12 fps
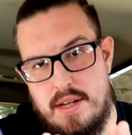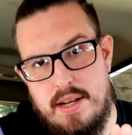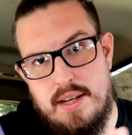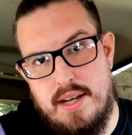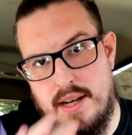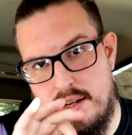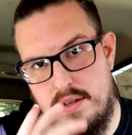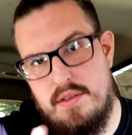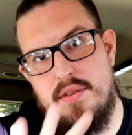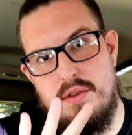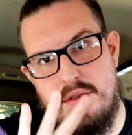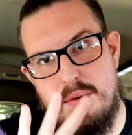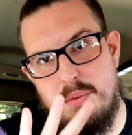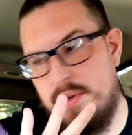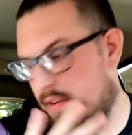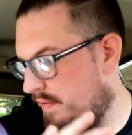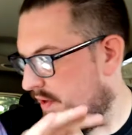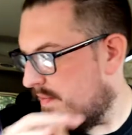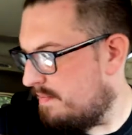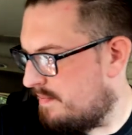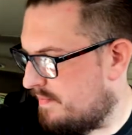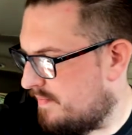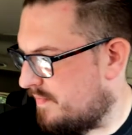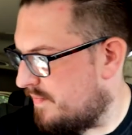that I got, the three of them.
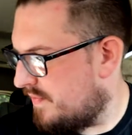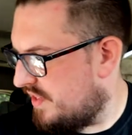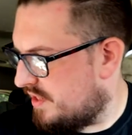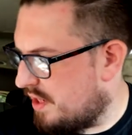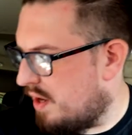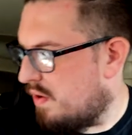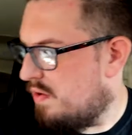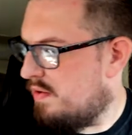So,